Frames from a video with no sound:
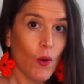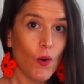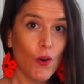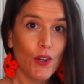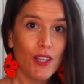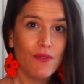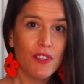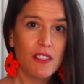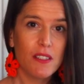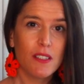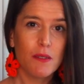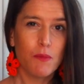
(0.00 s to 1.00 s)
or if
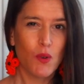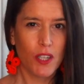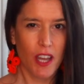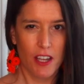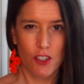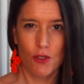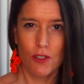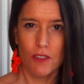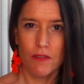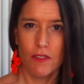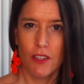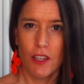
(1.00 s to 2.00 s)
it's more casual,